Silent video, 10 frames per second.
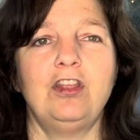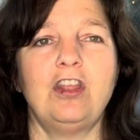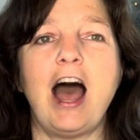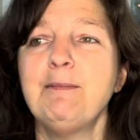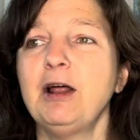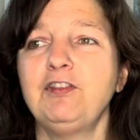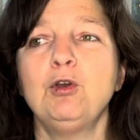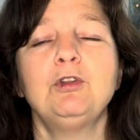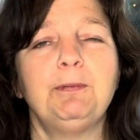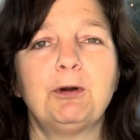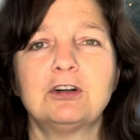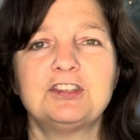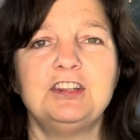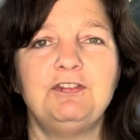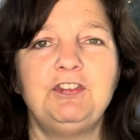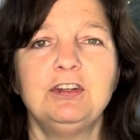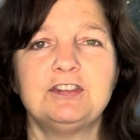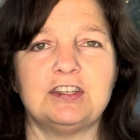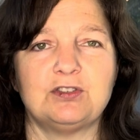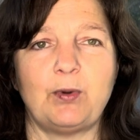I'm not the only person that
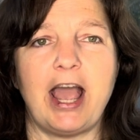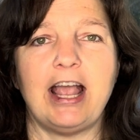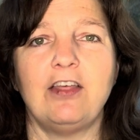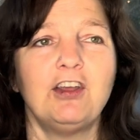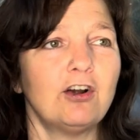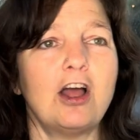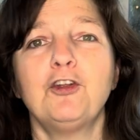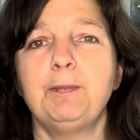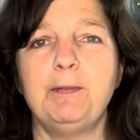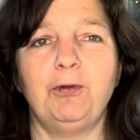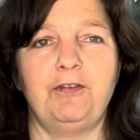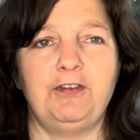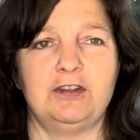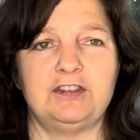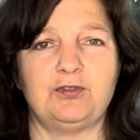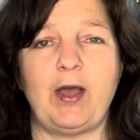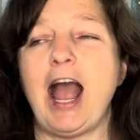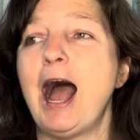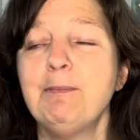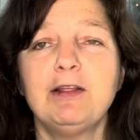feels this way. There are other people that feels this
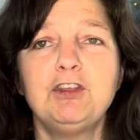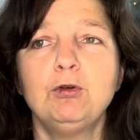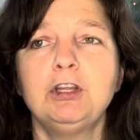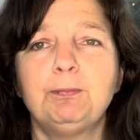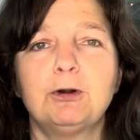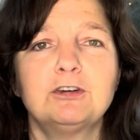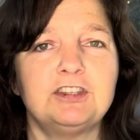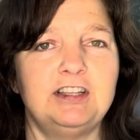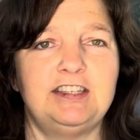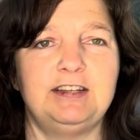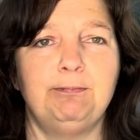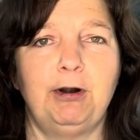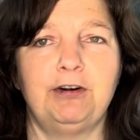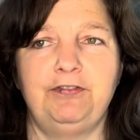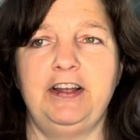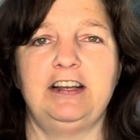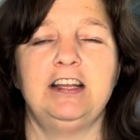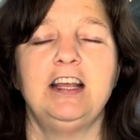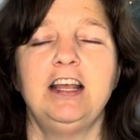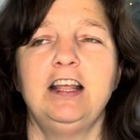way. I'm not the only person that's
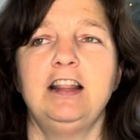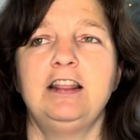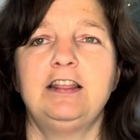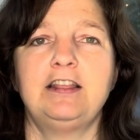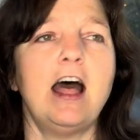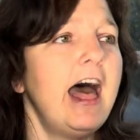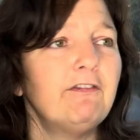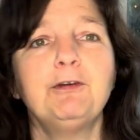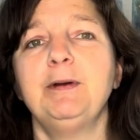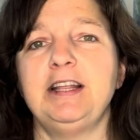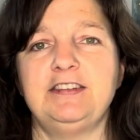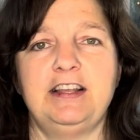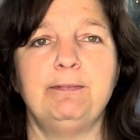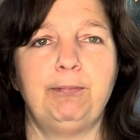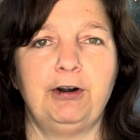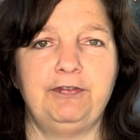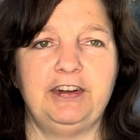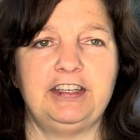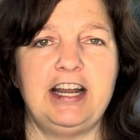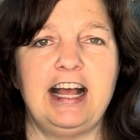imperfect. Everybody's
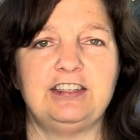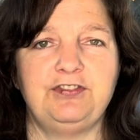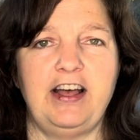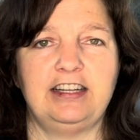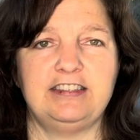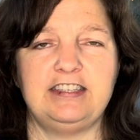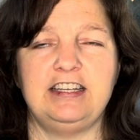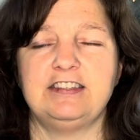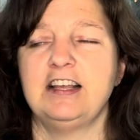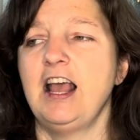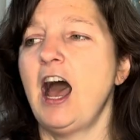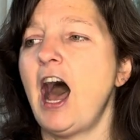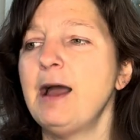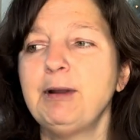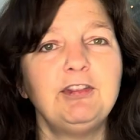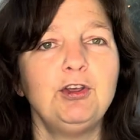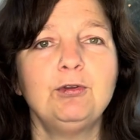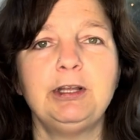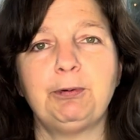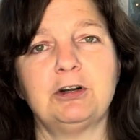imperfect and has fallacies. I'm not the
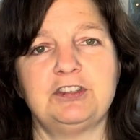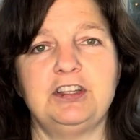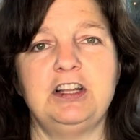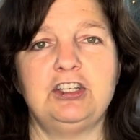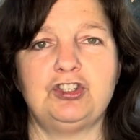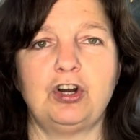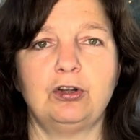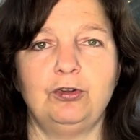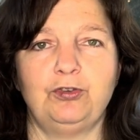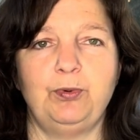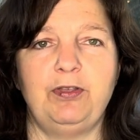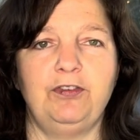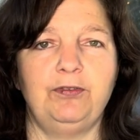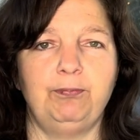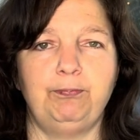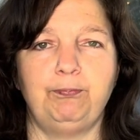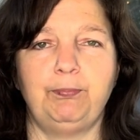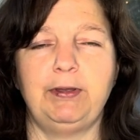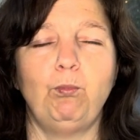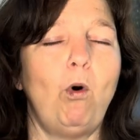only person that struggles with
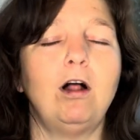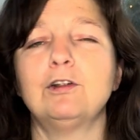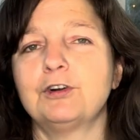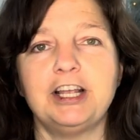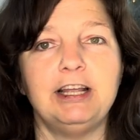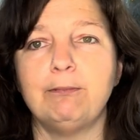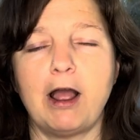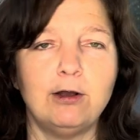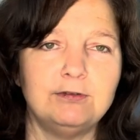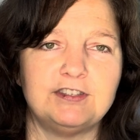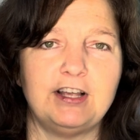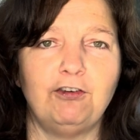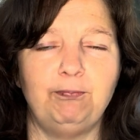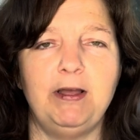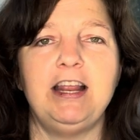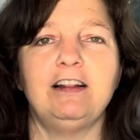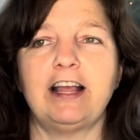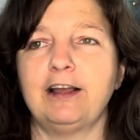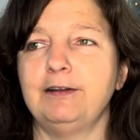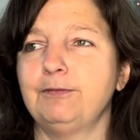wallowing in my own self-pity
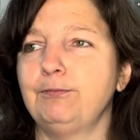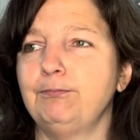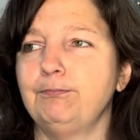like a